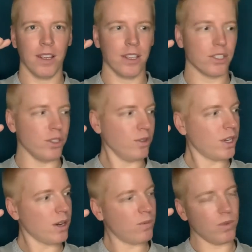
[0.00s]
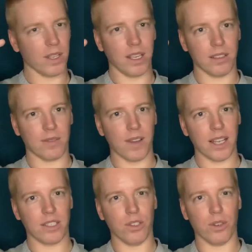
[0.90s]
So you'd come, get as
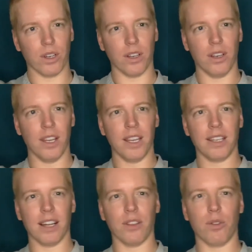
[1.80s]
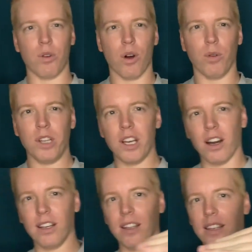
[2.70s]
fast as you could down the road, cut
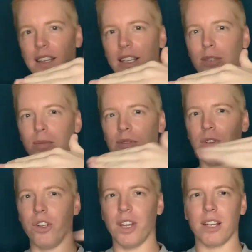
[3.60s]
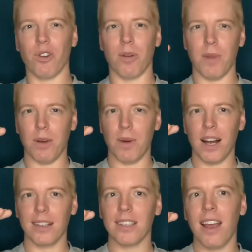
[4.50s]
into the ditch before you got to our
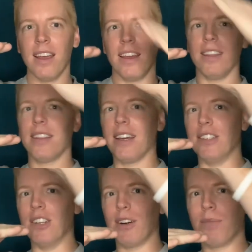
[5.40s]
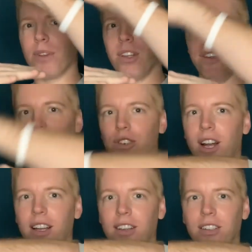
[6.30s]
mailbox, hit that jump, and you'd try
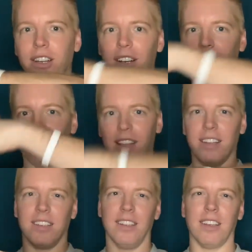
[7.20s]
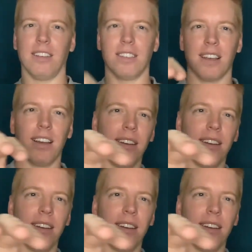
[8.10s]
to clear it and land on the other side.